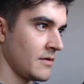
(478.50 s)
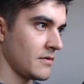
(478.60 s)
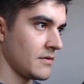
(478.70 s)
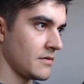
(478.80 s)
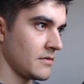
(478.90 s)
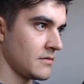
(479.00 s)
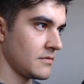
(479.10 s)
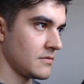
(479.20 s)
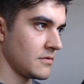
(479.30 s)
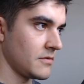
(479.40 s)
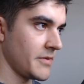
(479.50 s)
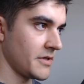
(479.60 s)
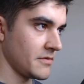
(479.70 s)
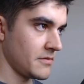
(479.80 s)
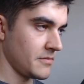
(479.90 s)
go back
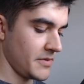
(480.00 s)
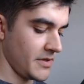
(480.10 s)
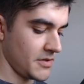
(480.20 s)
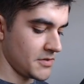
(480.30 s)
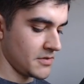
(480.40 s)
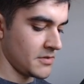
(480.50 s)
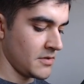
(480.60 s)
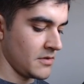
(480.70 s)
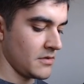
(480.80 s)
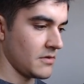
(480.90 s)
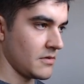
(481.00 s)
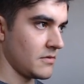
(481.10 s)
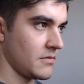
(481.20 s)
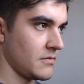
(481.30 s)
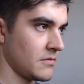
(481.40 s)
to home page,
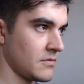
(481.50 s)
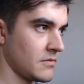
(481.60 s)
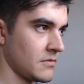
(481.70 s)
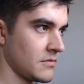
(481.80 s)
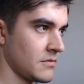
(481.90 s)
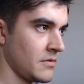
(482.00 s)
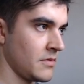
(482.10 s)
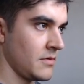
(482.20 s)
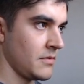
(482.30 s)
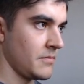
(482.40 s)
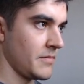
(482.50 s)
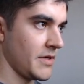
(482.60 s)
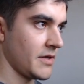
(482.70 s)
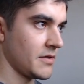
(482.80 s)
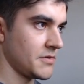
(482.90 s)
go
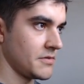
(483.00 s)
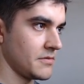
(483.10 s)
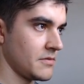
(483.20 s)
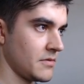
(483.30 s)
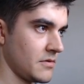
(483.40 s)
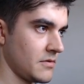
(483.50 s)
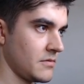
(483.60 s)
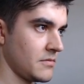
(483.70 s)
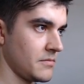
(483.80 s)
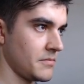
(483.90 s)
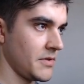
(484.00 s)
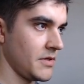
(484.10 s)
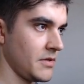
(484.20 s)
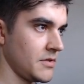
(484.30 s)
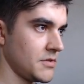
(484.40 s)
back to home
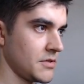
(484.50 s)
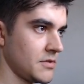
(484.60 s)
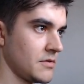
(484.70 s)
page.